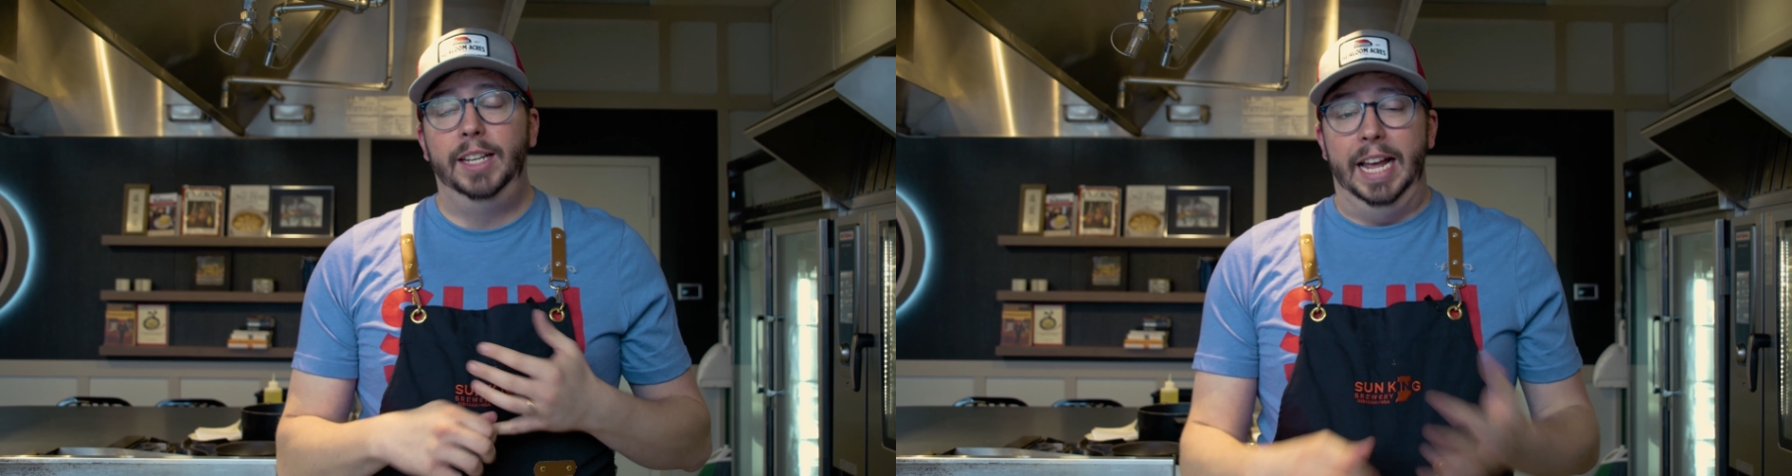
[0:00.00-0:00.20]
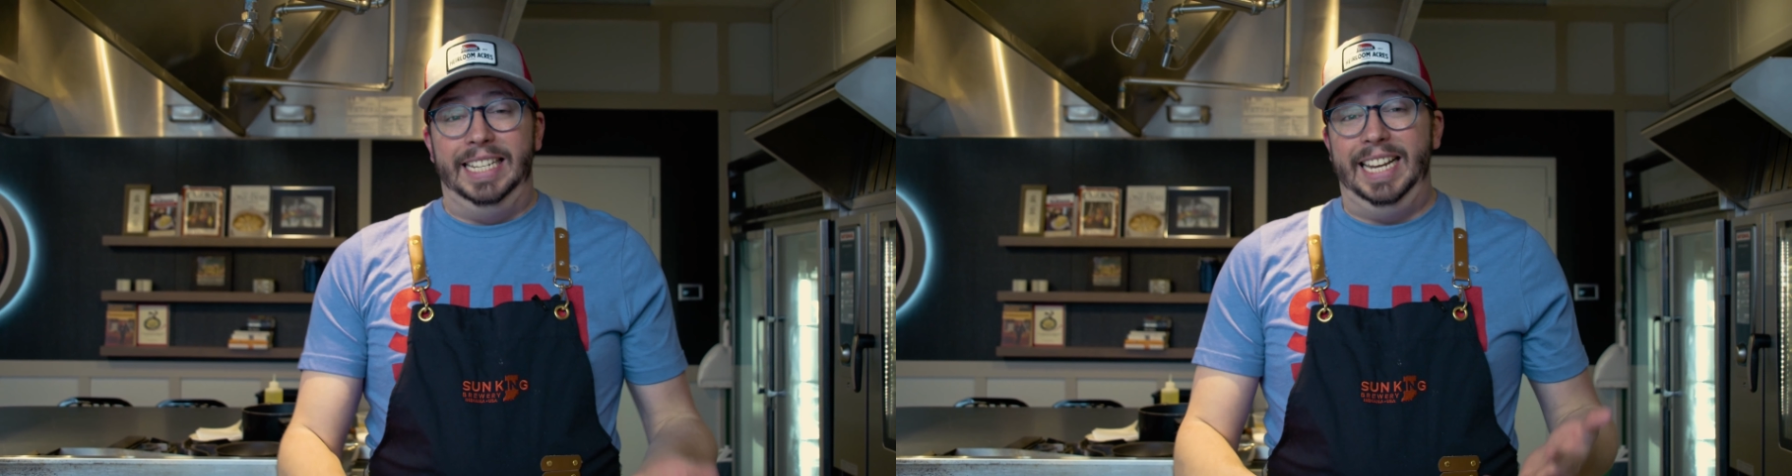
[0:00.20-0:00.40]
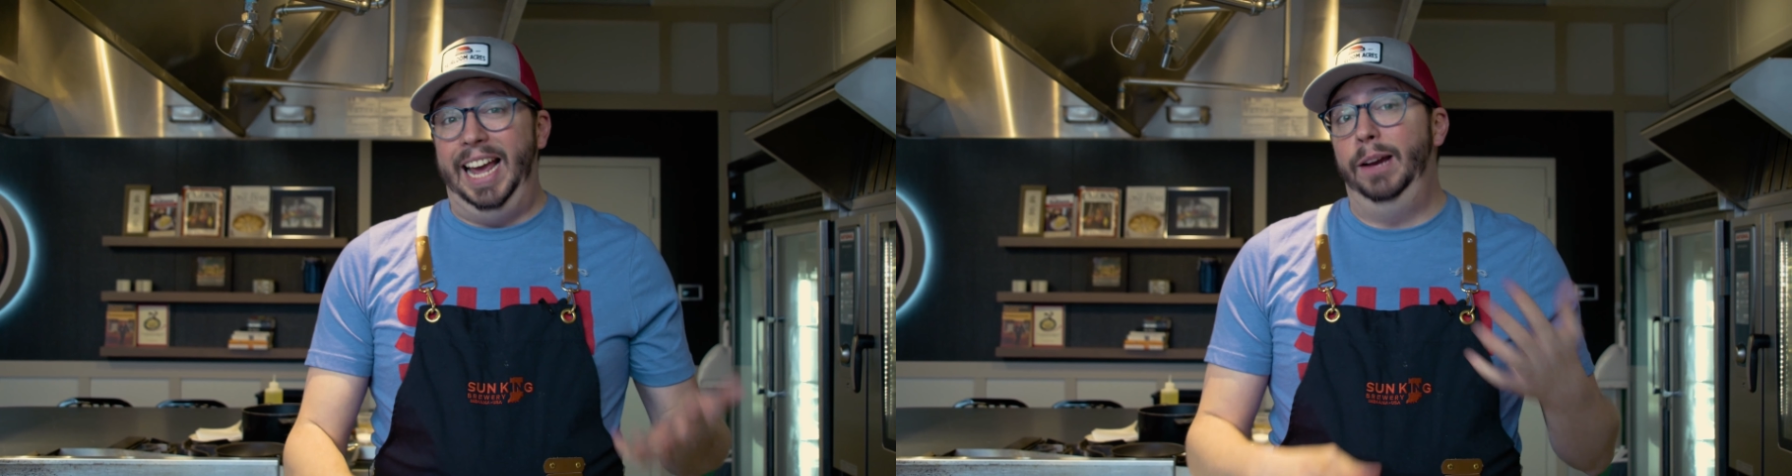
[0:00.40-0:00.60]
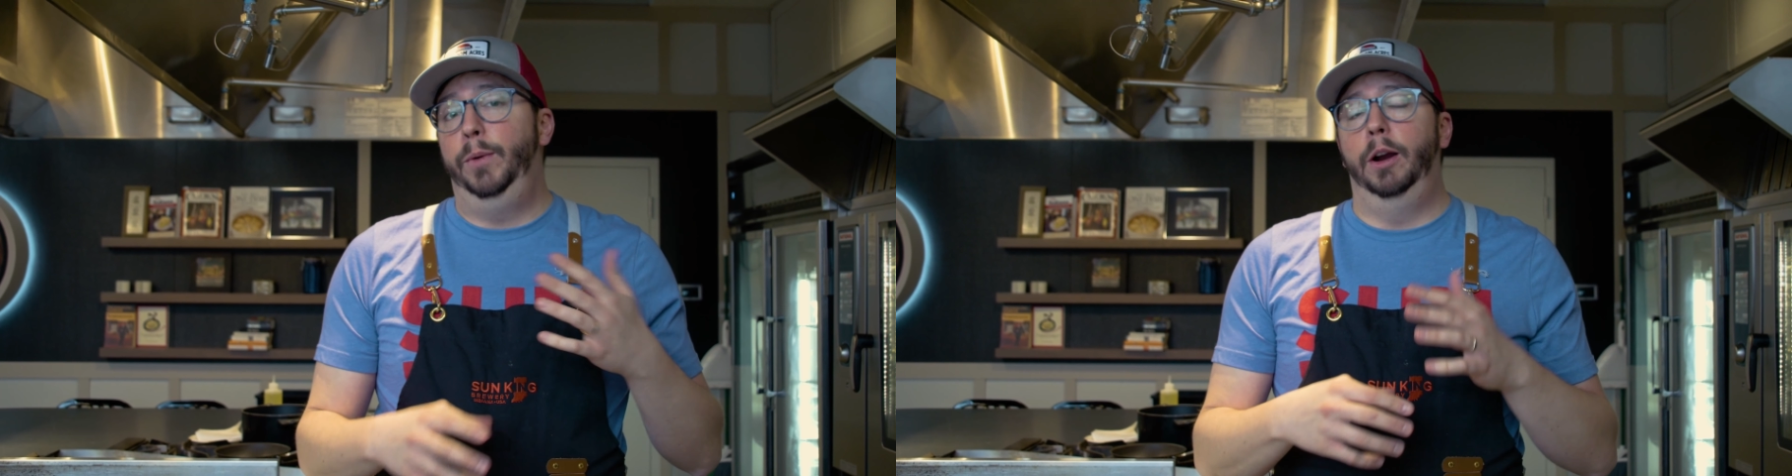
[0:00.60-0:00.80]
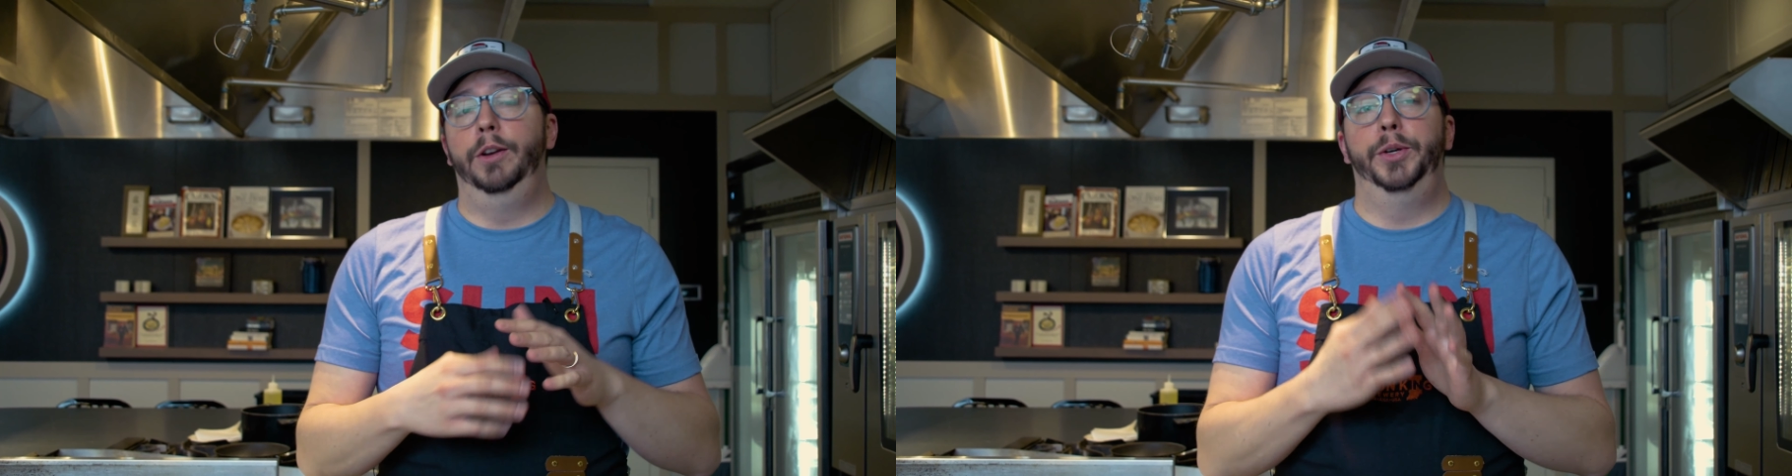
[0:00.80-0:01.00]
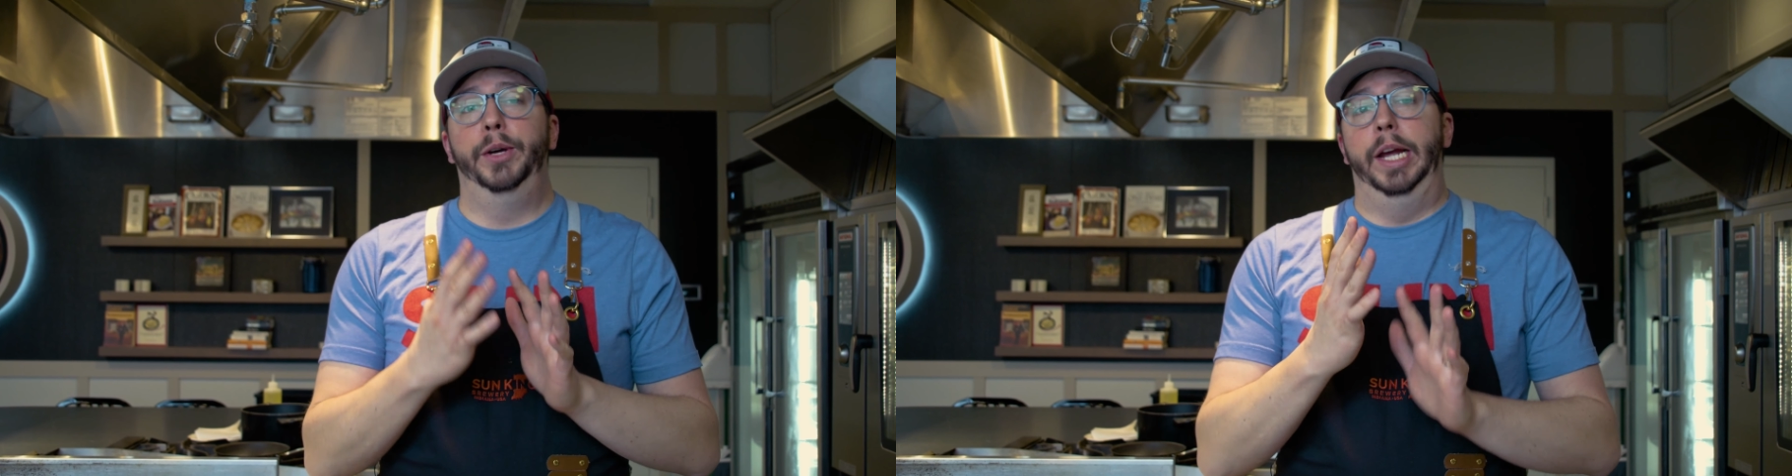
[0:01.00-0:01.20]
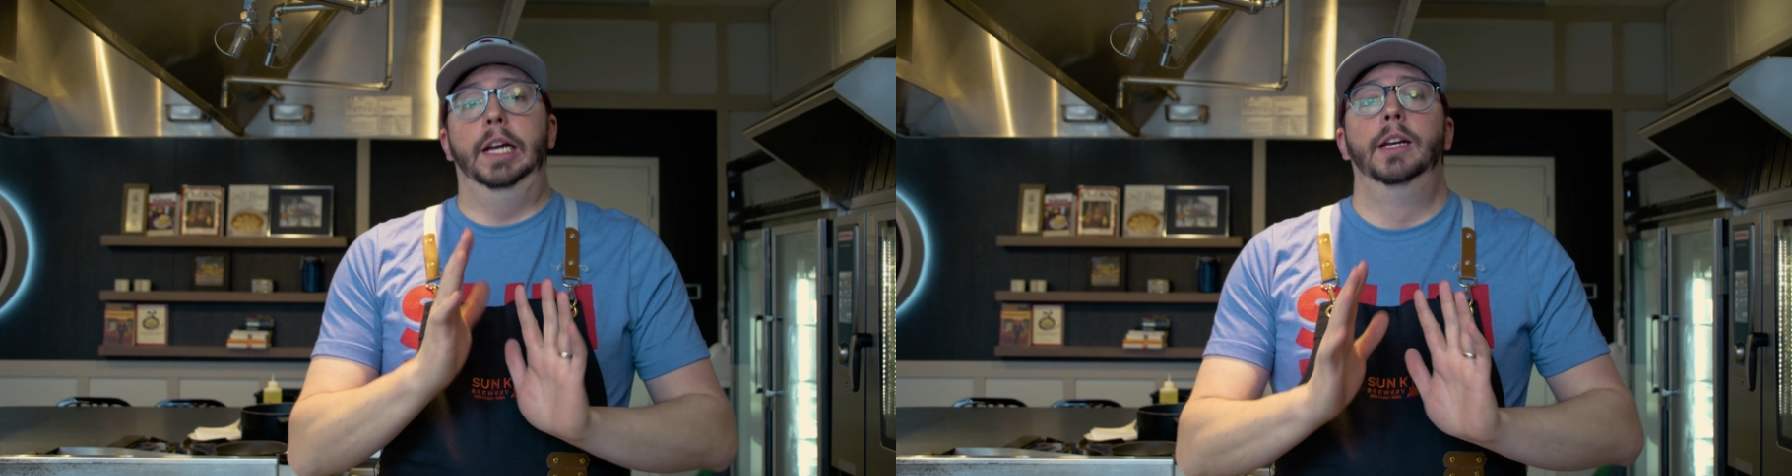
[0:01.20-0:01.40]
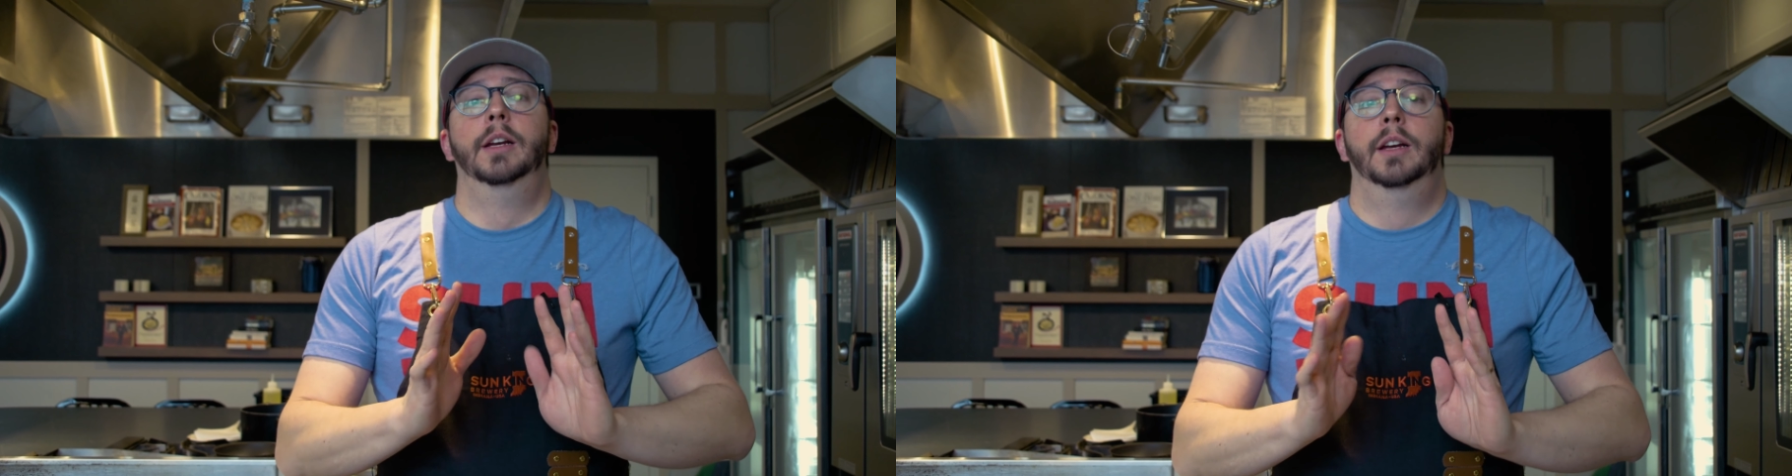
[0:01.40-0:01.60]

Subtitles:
And today we are doing